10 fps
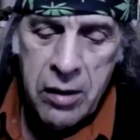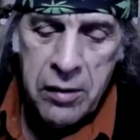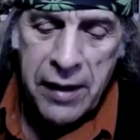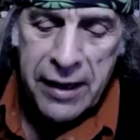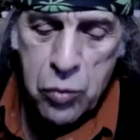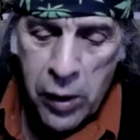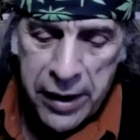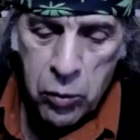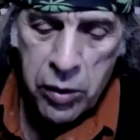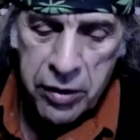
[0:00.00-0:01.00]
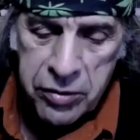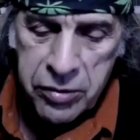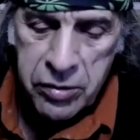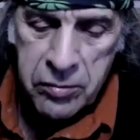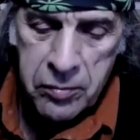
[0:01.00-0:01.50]
that's why it
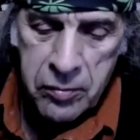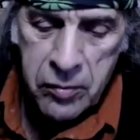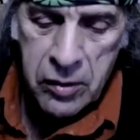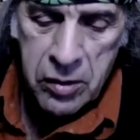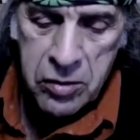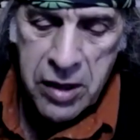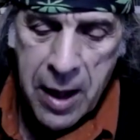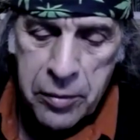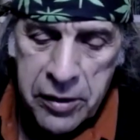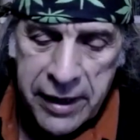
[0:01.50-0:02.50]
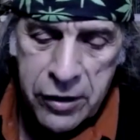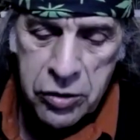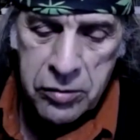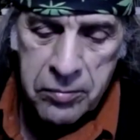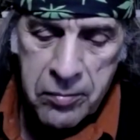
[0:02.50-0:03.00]
works, the application.
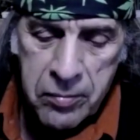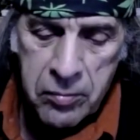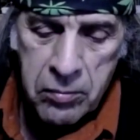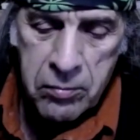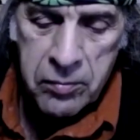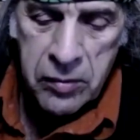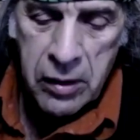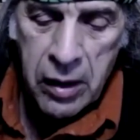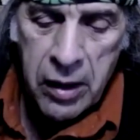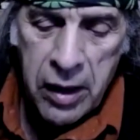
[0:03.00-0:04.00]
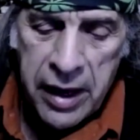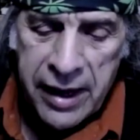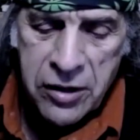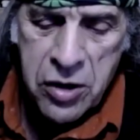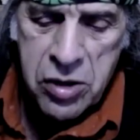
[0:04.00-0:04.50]
And I
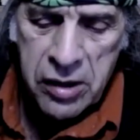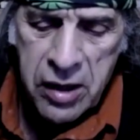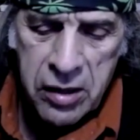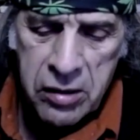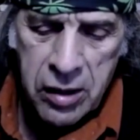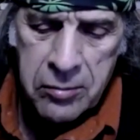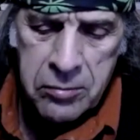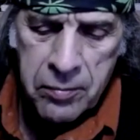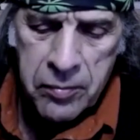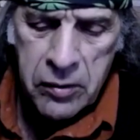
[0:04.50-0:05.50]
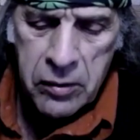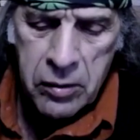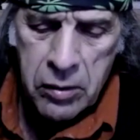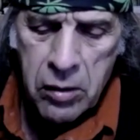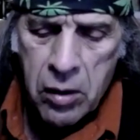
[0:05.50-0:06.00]
just said that um,
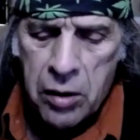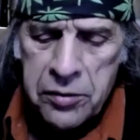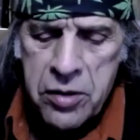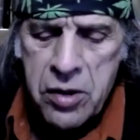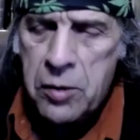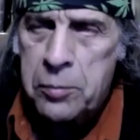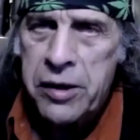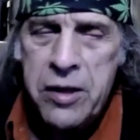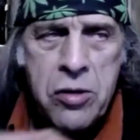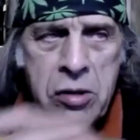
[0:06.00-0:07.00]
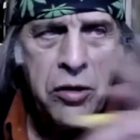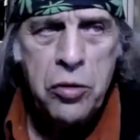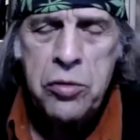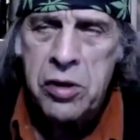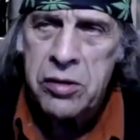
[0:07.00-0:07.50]
all these other places are
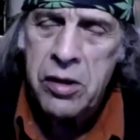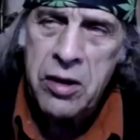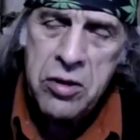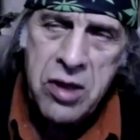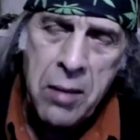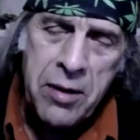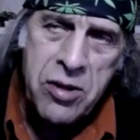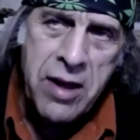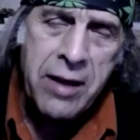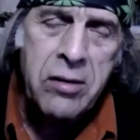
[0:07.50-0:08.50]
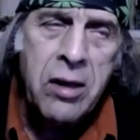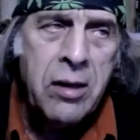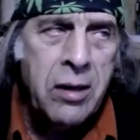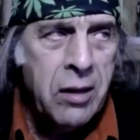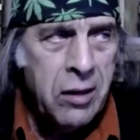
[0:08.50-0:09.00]
using the same exact
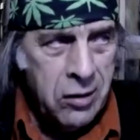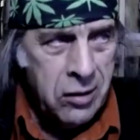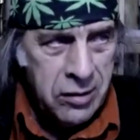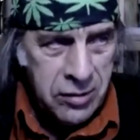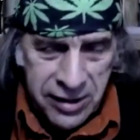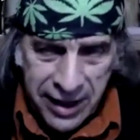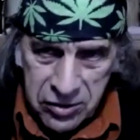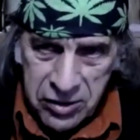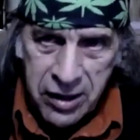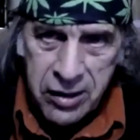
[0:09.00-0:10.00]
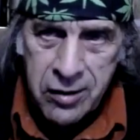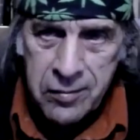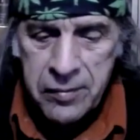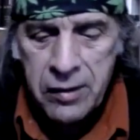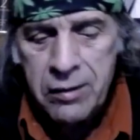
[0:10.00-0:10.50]
technique,
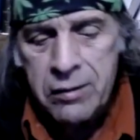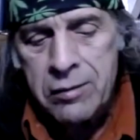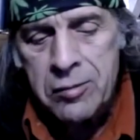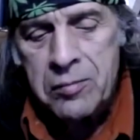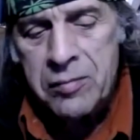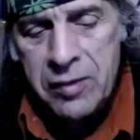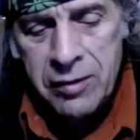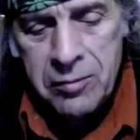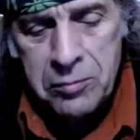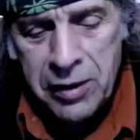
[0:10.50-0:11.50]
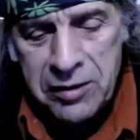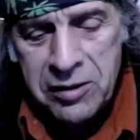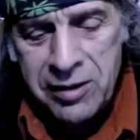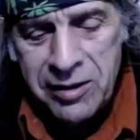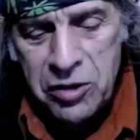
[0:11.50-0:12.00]
but
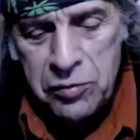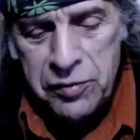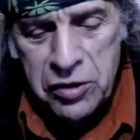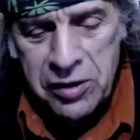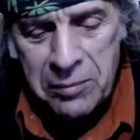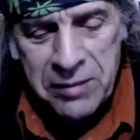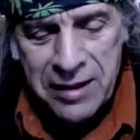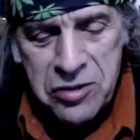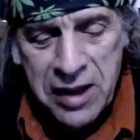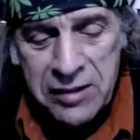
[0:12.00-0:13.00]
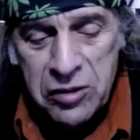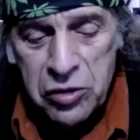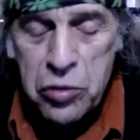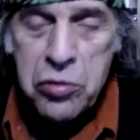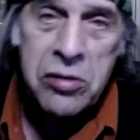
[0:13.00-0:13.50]
you I'm not saying that they're
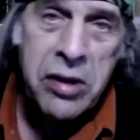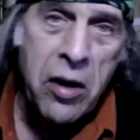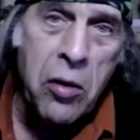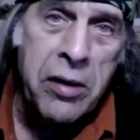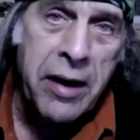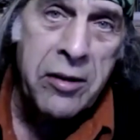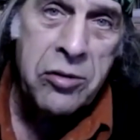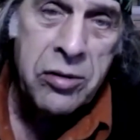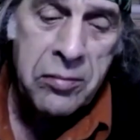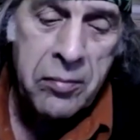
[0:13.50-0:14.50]
using tarot cards.